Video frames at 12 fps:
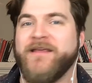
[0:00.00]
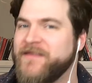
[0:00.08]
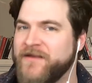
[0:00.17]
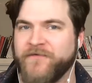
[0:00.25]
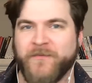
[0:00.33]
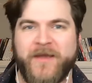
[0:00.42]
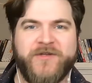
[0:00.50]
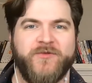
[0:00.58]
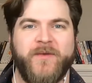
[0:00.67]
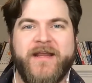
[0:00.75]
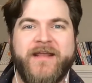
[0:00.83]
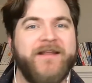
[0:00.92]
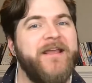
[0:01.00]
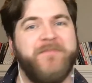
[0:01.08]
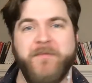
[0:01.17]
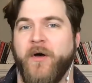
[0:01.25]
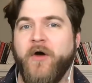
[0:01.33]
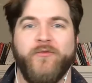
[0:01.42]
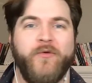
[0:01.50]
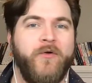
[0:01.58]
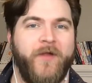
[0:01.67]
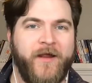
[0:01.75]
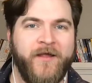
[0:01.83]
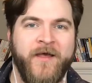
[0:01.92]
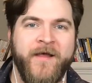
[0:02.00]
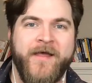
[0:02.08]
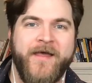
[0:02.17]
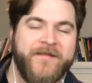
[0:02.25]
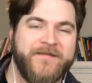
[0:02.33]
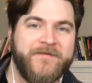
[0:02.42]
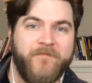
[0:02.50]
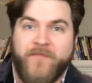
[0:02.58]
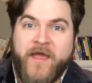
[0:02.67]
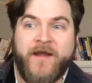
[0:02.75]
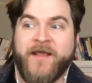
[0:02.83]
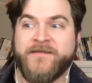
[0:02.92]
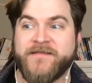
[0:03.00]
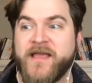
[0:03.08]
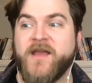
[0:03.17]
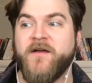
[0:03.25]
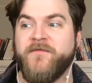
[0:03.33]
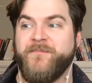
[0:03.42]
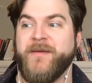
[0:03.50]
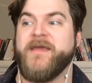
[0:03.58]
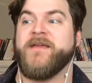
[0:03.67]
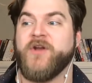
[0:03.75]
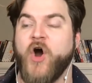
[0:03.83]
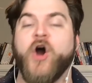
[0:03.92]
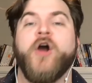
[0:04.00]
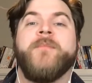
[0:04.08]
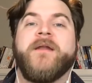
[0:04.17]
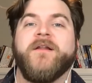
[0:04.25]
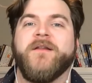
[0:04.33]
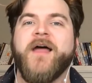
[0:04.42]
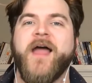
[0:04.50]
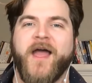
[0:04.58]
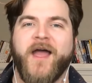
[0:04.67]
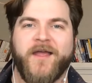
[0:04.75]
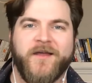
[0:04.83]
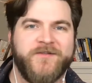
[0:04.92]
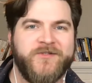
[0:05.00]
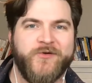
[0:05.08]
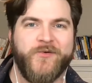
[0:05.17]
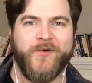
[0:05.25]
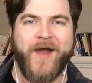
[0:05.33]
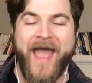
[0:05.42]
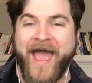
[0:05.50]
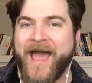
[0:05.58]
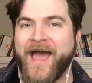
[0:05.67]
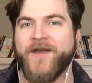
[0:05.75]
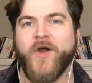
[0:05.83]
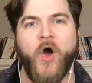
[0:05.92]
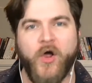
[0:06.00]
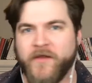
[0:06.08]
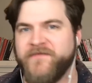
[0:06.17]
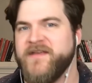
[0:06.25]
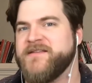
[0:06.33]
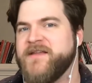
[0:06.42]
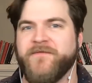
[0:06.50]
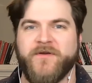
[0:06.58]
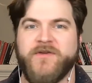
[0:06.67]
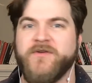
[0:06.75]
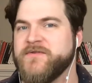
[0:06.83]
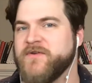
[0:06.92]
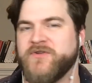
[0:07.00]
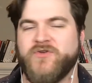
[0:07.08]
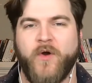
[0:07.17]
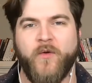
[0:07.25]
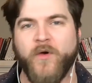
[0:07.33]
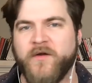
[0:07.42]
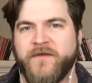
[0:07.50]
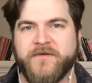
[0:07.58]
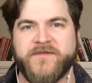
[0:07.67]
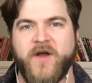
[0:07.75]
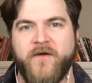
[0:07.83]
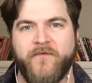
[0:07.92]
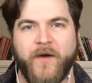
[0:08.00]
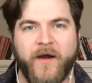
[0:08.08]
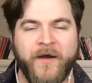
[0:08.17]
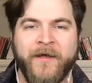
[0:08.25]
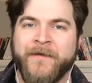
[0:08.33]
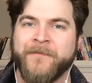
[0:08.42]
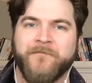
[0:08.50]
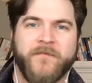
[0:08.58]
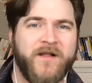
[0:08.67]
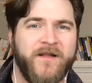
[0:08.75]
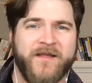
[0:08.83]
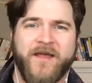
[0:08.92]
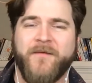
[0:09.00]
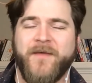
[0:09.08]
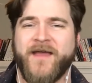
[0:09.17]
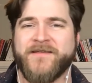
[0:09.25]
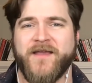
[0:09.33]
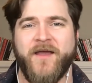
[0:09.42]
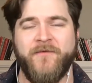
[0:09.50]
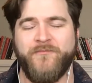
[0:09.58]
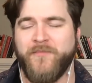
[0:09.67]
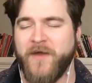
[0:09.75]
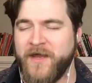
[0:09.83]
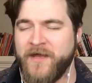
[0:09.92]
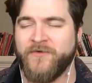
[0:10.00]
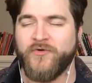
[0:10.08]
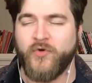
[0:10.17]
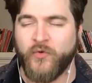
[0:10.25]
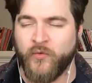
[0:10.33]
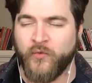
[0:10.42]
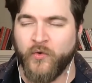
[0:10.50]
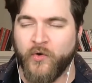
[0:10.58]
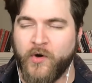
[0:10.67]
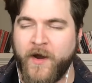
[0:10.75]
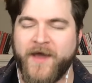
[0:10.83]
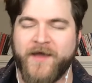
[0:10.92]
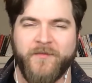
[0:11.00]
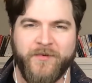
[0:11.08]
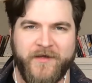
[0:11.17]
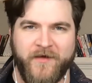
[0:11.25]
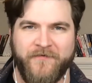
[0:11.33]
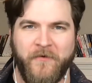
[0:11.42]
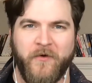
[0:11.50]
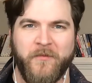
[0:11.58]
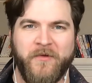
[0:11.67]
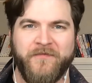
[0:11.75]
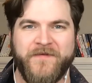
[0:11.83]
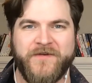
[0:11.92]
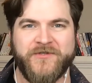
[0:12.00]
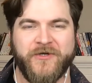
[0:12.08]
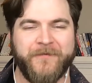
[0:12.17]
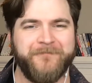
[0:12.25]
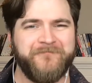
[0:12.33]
the information we need to keep the ball rolling. And instead of paying an arm and a leg to add all of these different users to our workflow software, ClickUp has an incredibly affordable feature